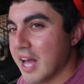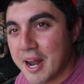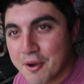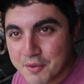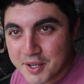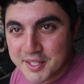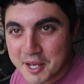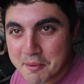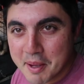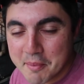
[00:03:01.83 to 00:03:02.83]
I don't know if you can
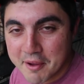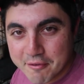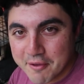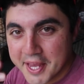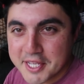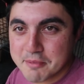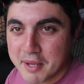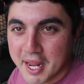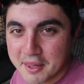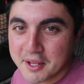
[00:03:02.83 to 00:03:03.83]
tell by my face,
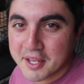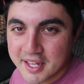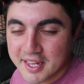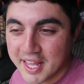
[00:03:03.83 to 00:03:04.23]
but I look